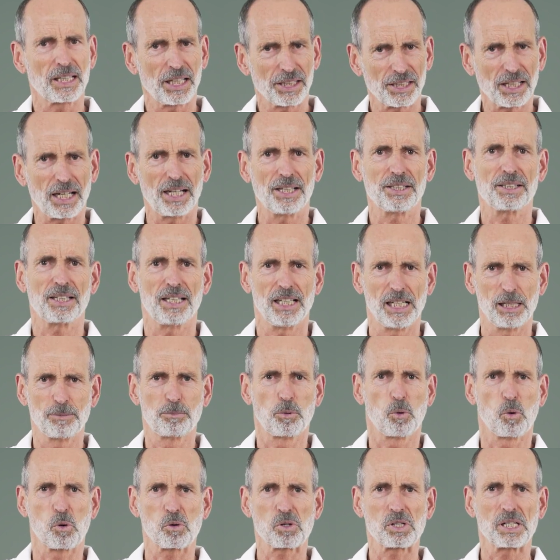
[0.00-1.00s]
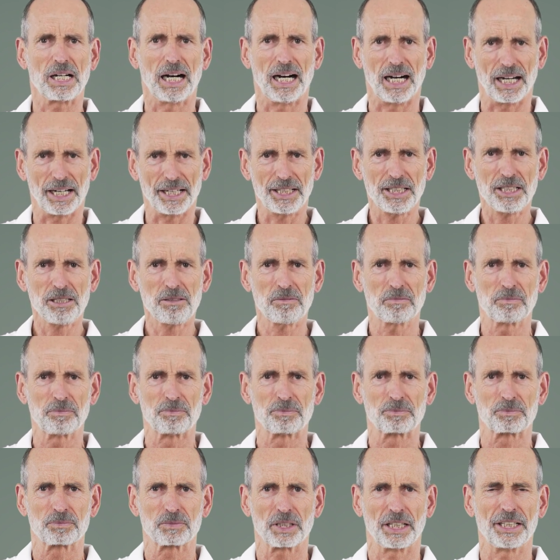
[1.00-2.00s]
Freeze your elbow in a
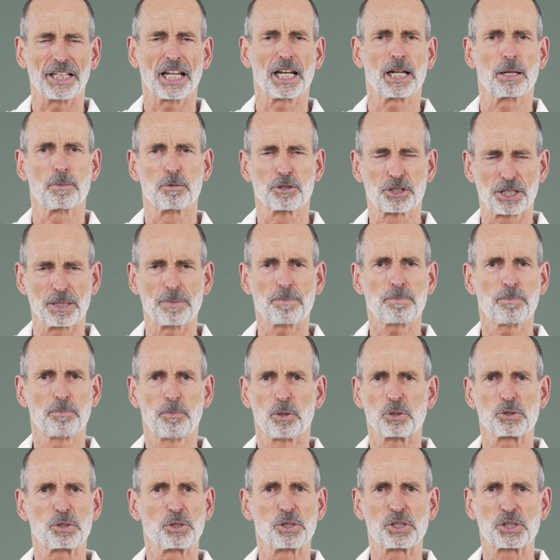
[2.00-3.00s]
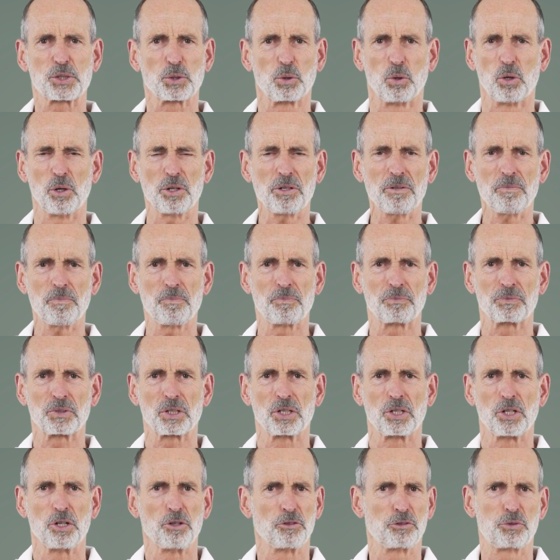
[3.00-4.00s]
certain position for
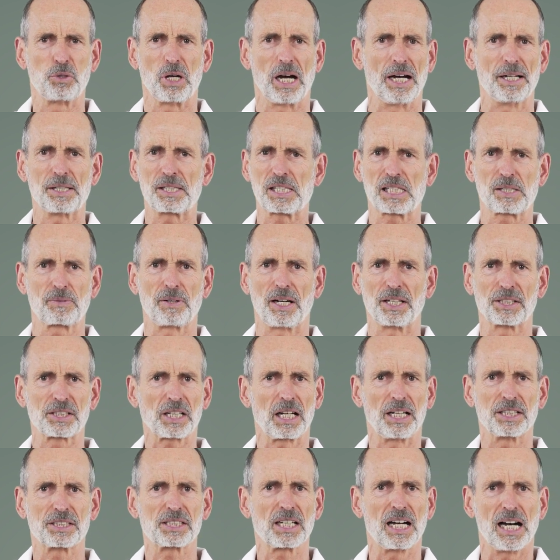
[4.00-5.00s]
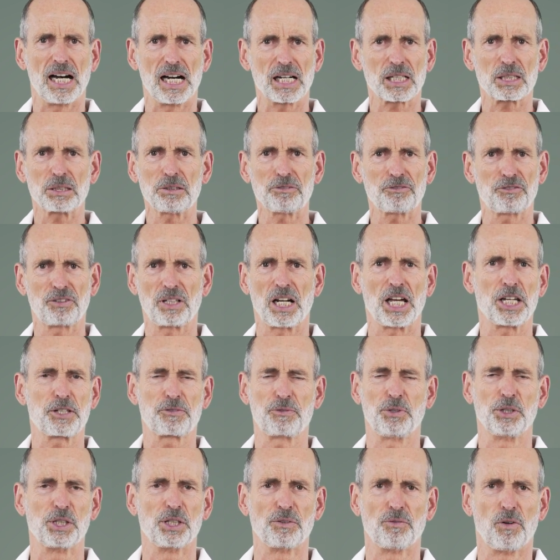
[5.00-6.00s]
1, 2, or 3 days, maybe a
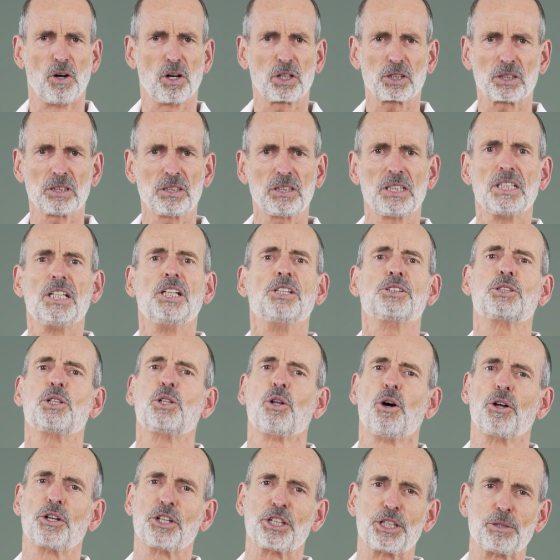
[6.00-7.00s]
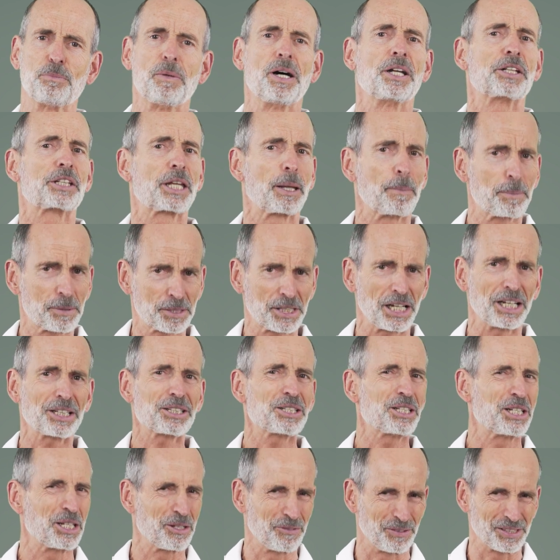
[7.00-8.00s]
week. People who once had
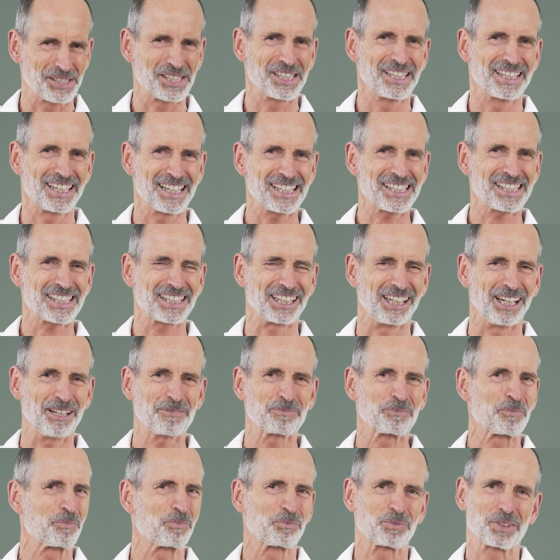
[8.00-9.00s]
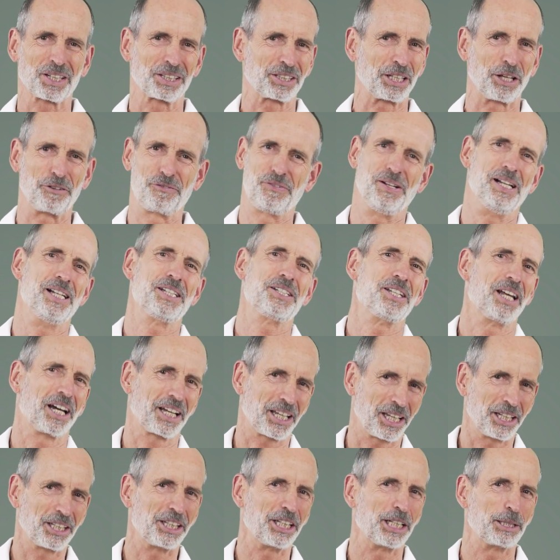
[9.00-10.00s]
to wear a cast know about this,
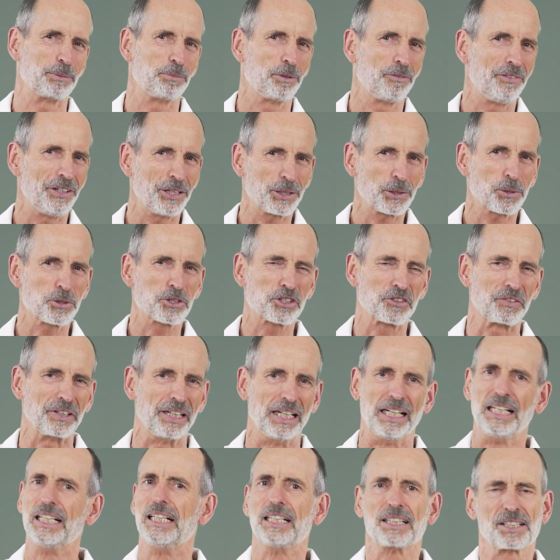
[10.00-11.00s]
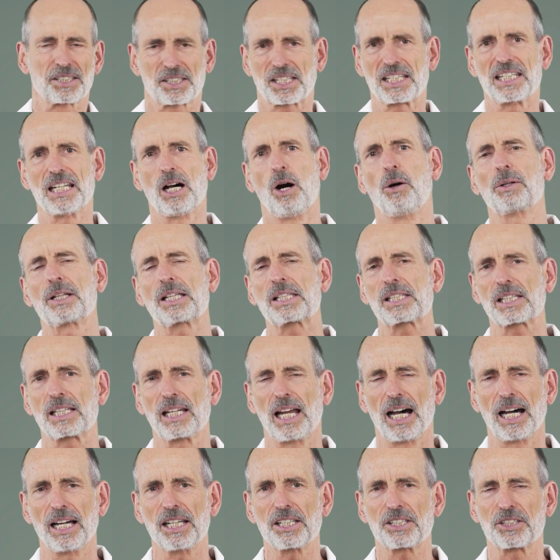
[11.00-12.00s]
how every movement was a
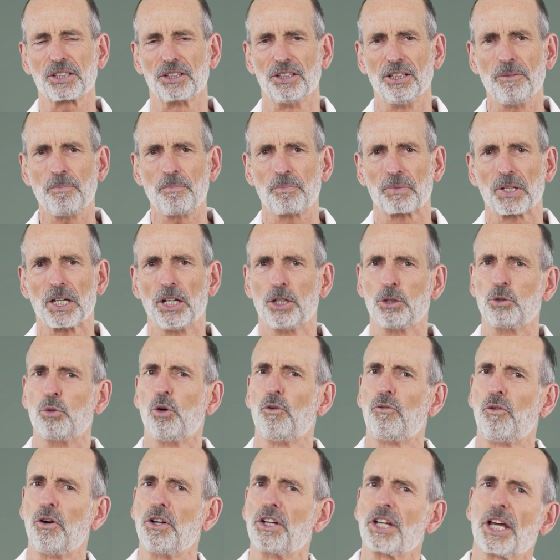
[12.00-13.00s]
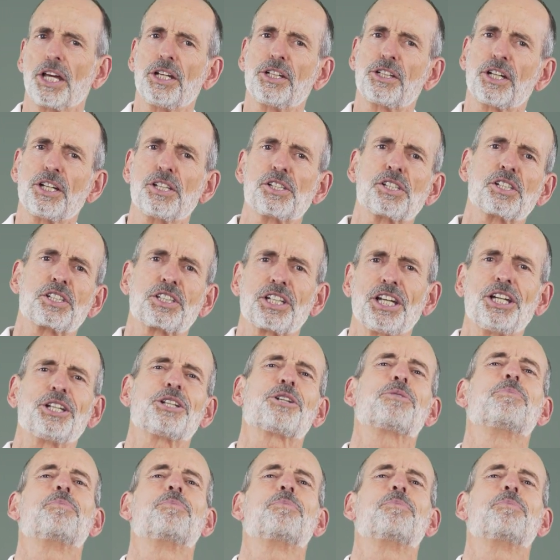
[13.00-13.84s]
bother after it came off.